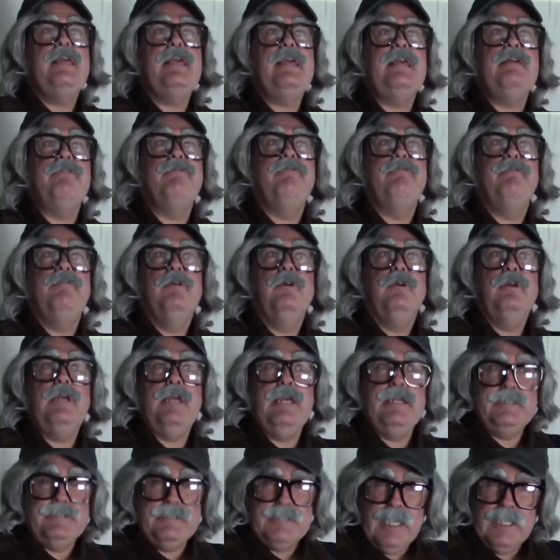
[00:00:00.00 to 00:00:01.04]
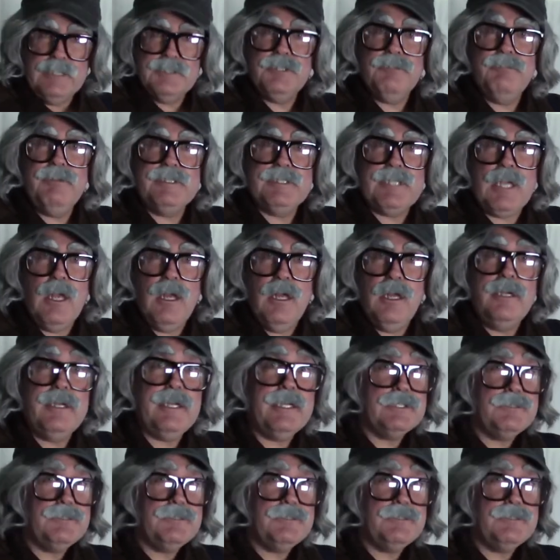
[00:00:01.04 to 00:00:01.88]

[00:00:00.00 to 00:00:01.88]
If it does return,